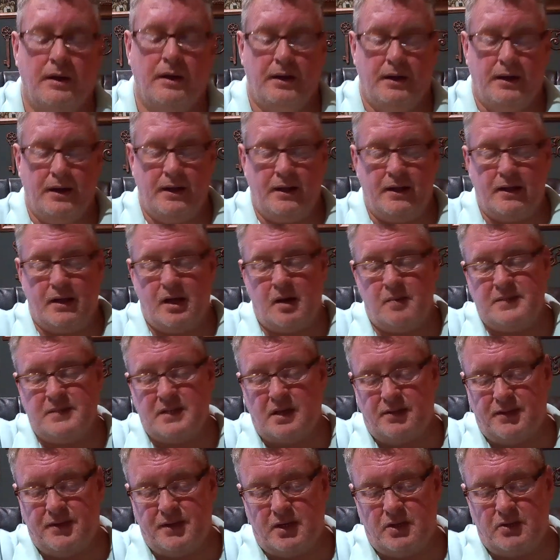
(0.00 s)
And it comes
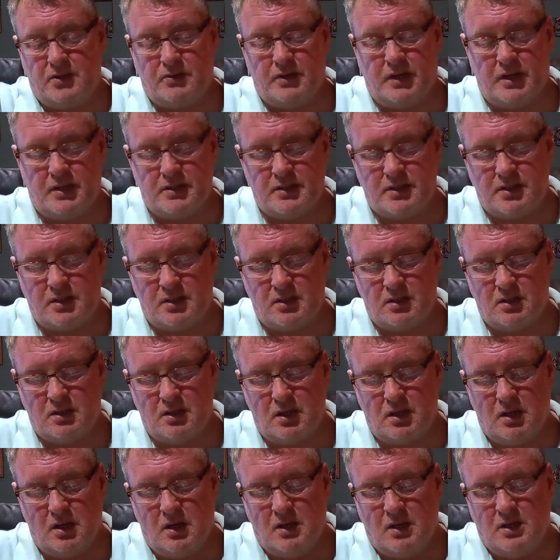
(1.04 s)
out the other end.
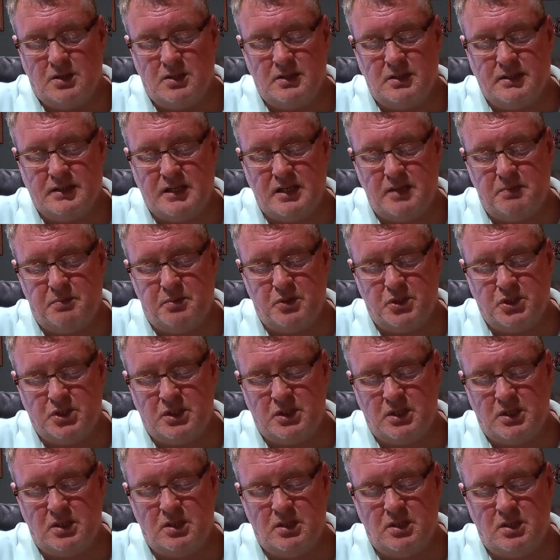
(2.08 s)
Just keep pushing
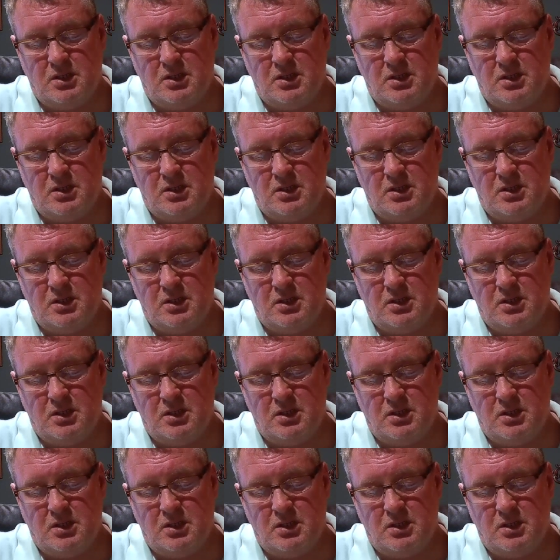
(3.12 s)
it